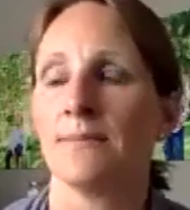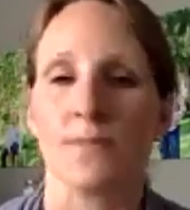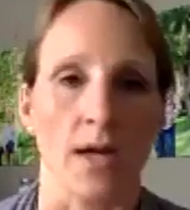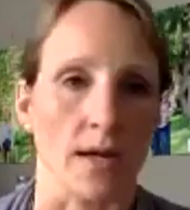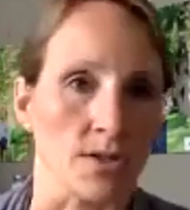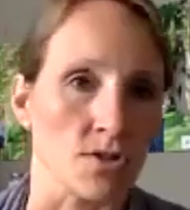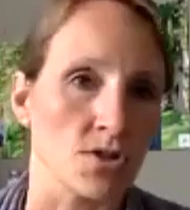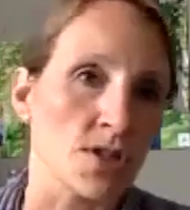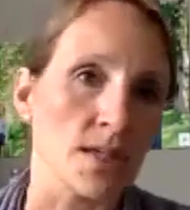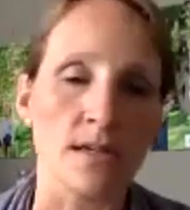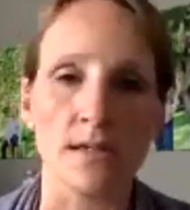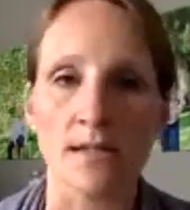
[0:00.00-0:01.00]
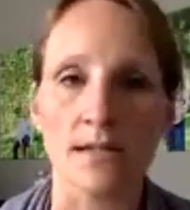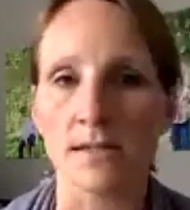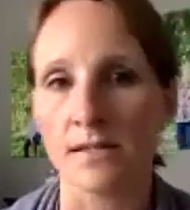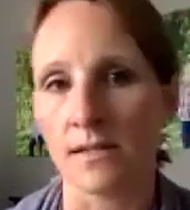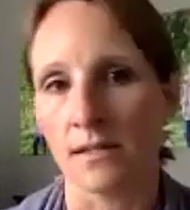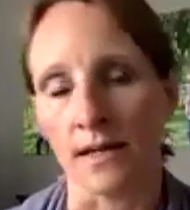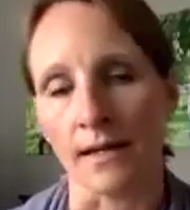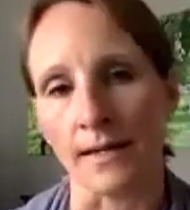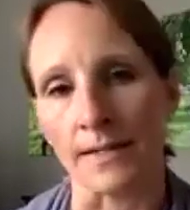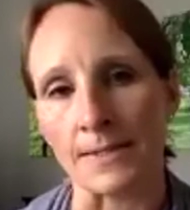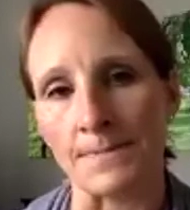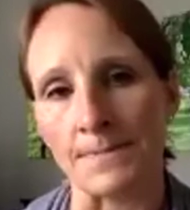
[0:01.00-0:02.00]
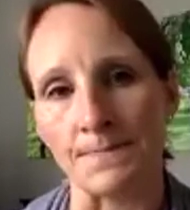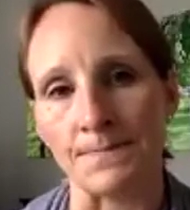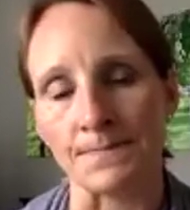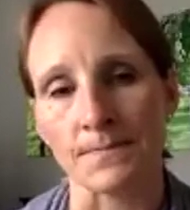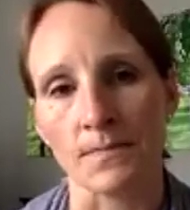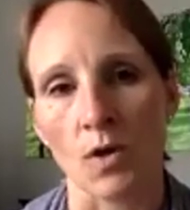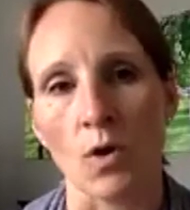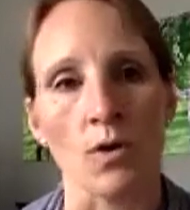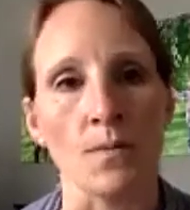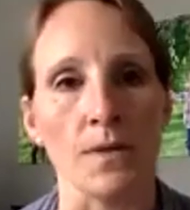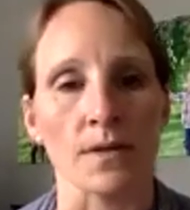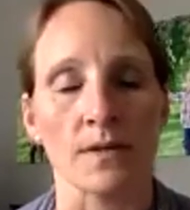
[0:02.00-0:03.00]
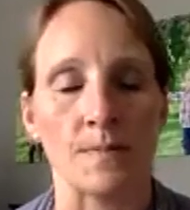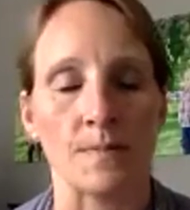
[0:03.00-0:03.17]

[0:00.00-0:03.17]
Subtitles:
cottage cheese, whole milk